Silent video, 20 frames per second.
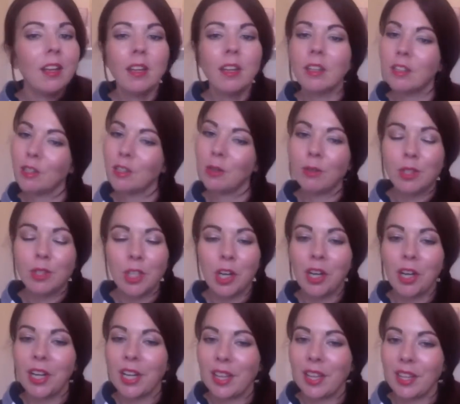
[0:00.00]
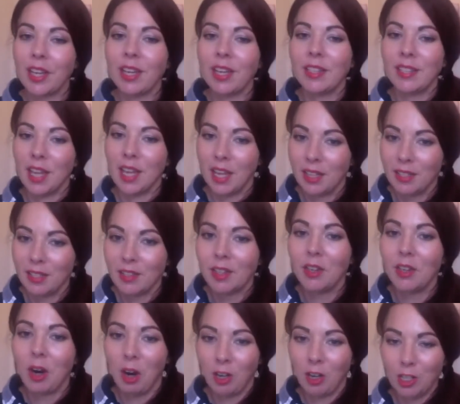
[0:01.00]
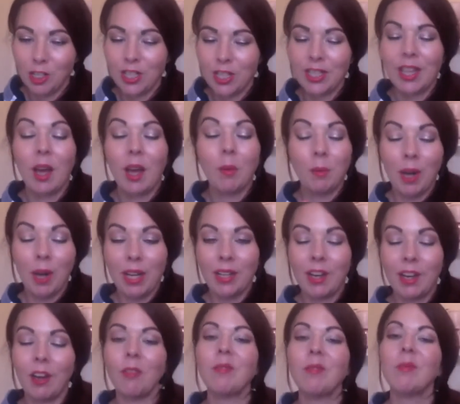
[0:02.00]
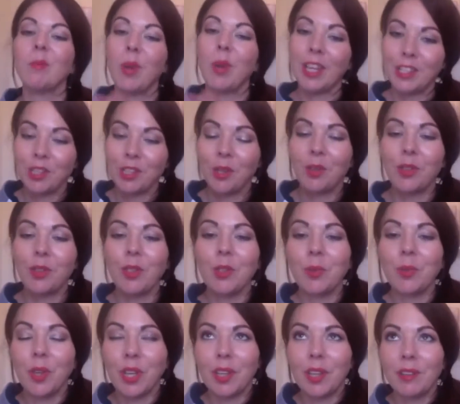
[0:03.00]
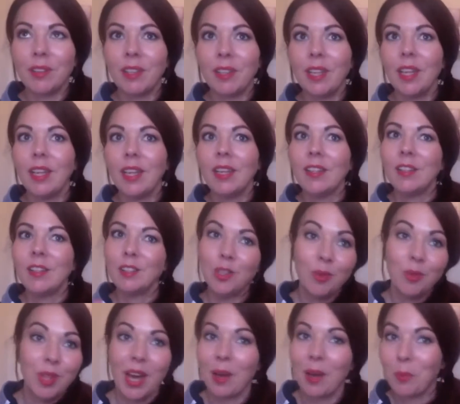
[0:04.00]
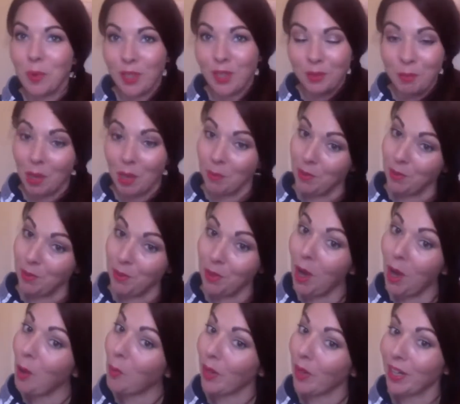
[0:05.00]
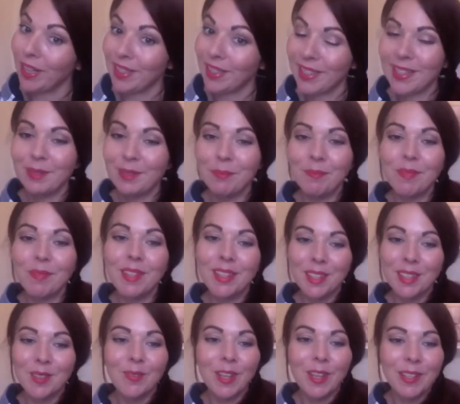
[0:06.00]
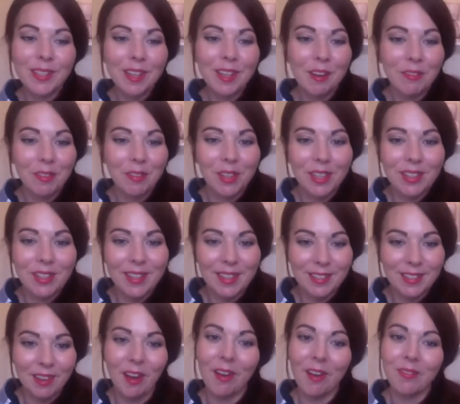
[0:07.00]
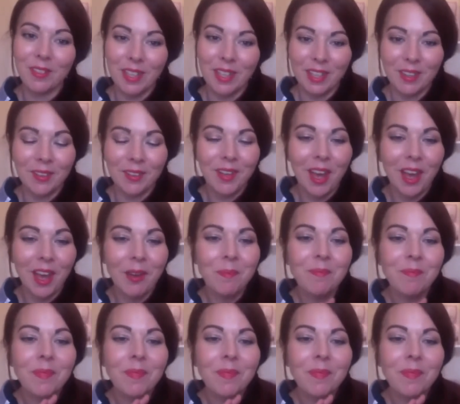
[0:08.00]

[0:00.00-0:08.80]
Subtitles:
don't start anything intense and harsh like that right now. Wait till you can do that when maybe you're not wearing these face coverings as often, okay?